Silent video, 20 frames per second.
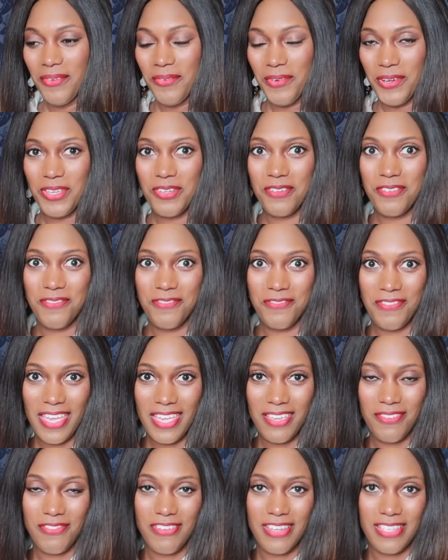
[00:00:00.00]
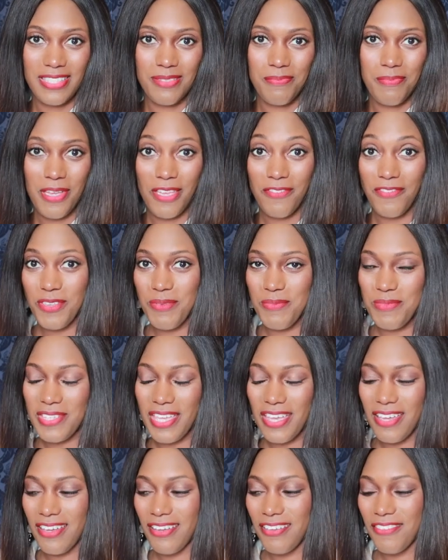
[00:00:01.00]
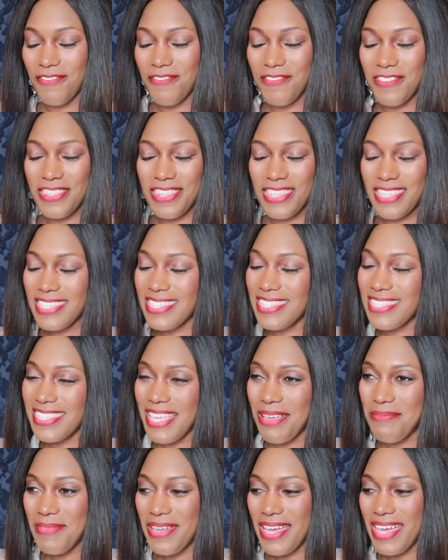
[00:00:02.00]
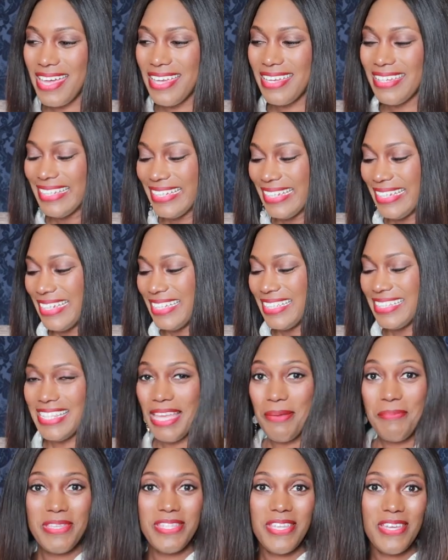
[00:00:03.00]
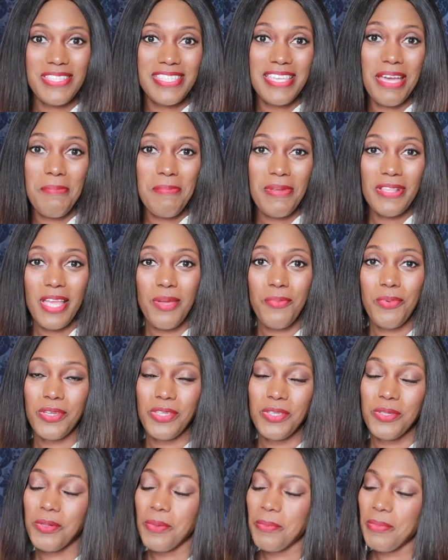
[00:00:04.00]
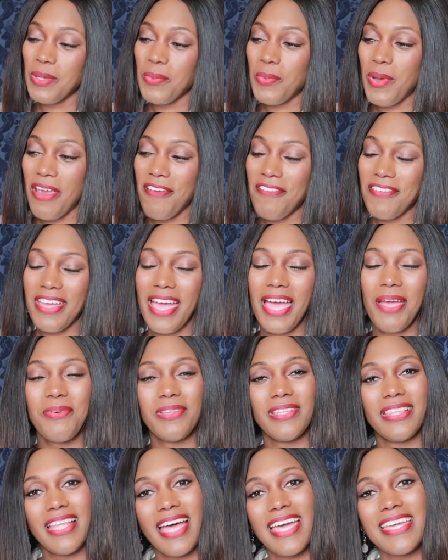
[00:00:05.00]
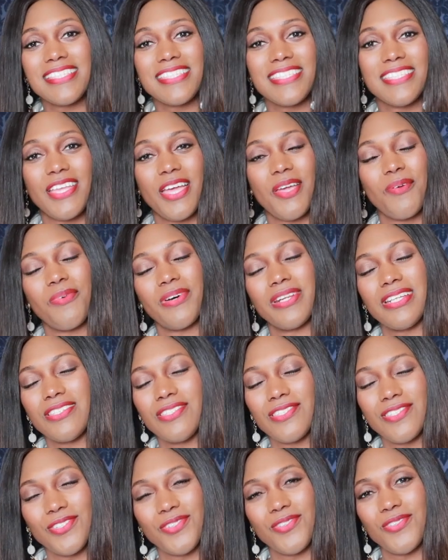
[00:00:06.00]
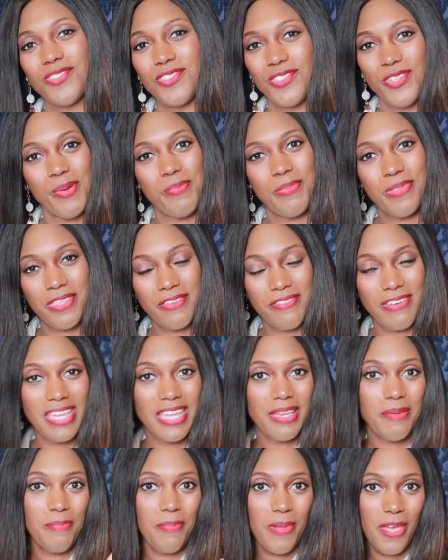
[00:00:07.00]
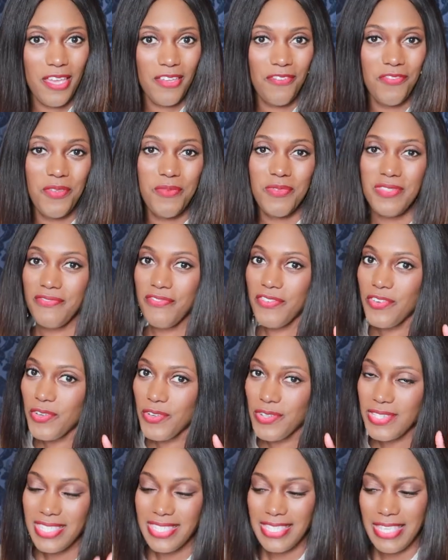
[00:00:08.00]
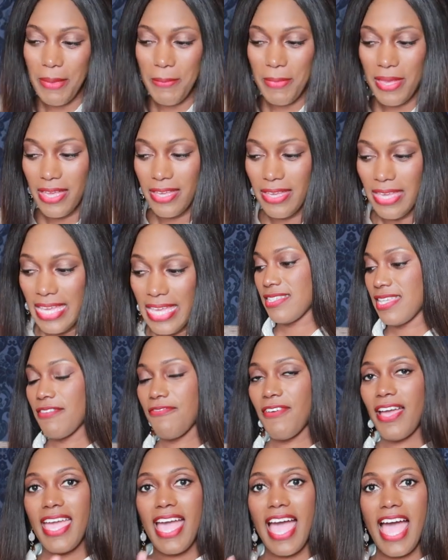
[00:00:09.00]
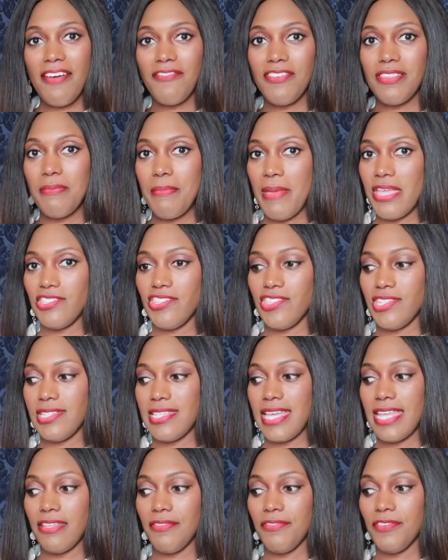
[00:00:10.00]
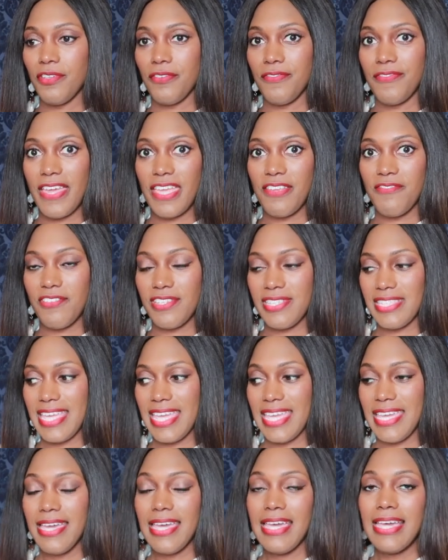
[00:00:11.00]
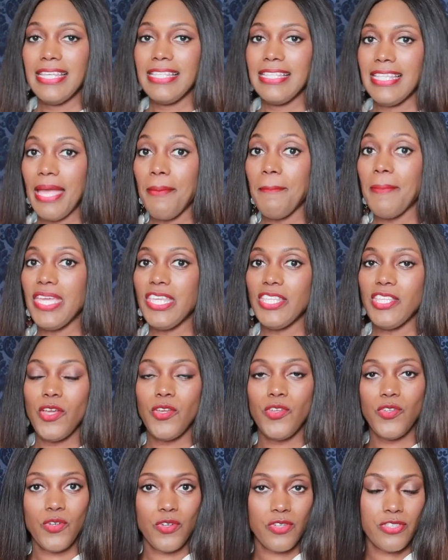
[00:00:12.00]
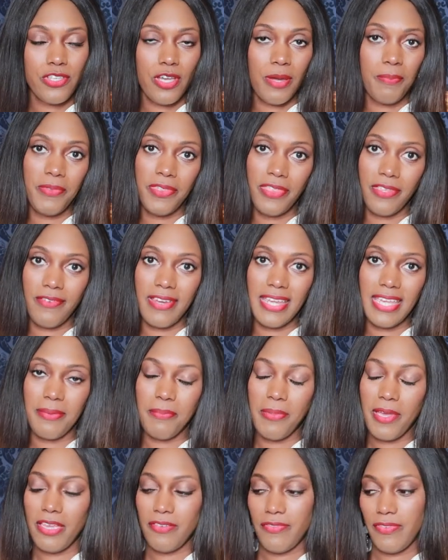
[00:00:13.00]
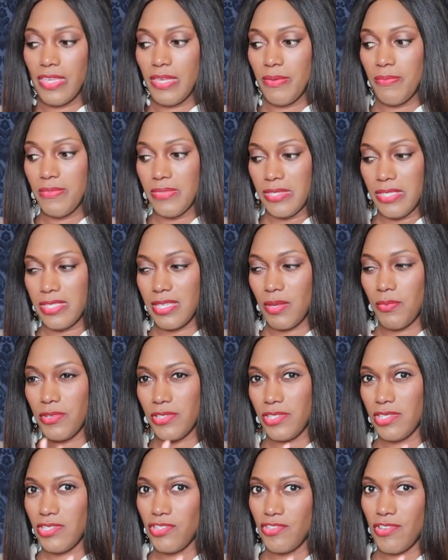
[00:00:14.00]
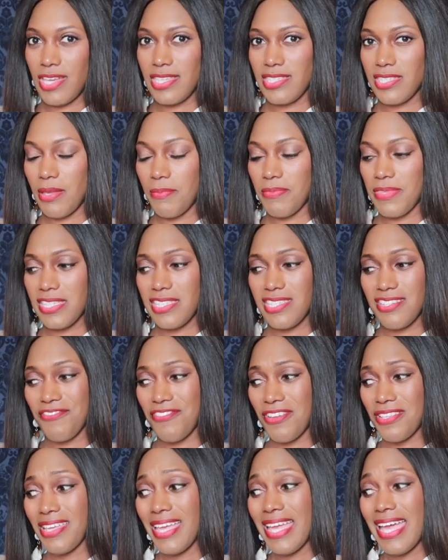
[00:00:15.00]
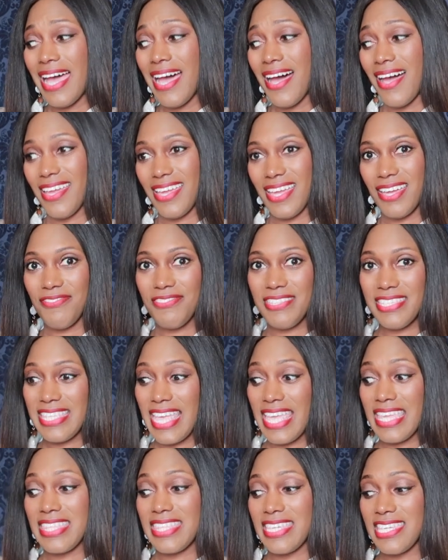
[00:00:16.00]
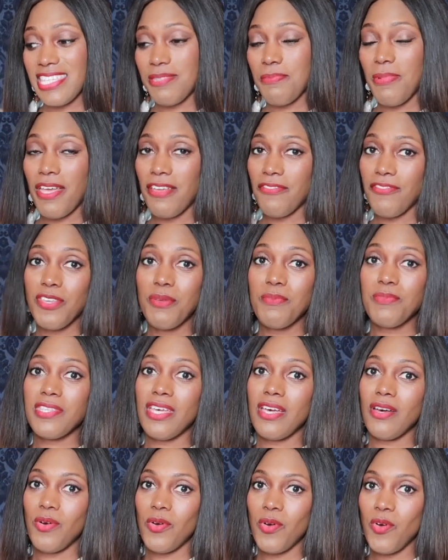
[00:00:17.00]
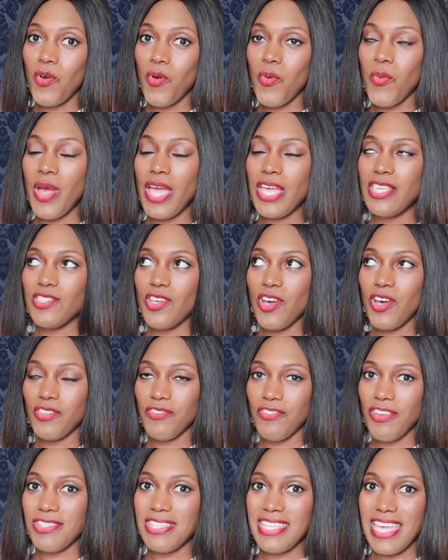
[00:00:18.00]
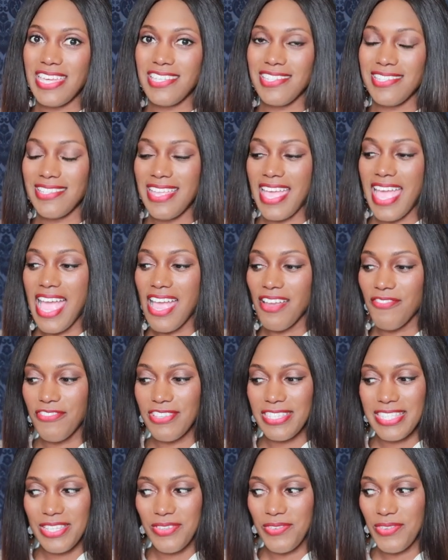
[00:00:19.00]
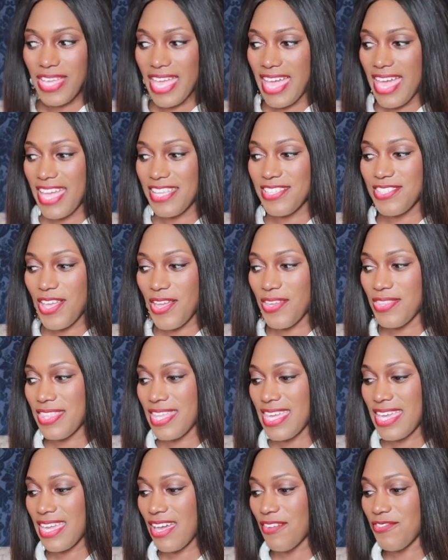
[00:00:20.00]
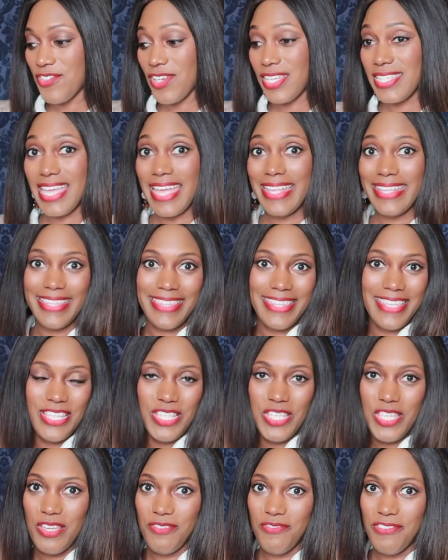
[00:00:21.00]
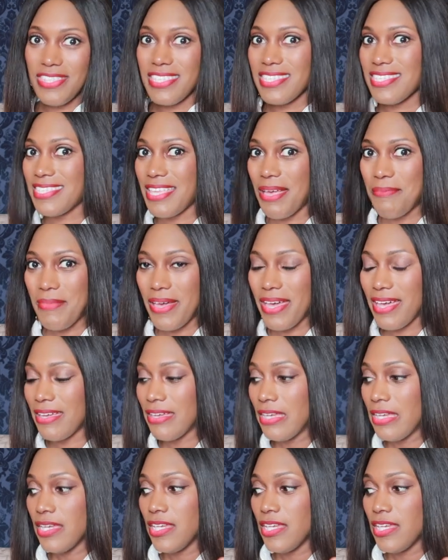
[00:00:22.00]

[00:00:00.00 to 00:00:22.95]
what your favorite perfumes are for the summer. Let me know down below what you'll be wearing. I would like to know, what is your top three perfumes for summer? If I haven't mentioned any of your favorites here, let me know your top three perfumes because I want to try something different. I have to say, these perfumes are always on rotation every single year. I don't think I've tried anything new for the summer.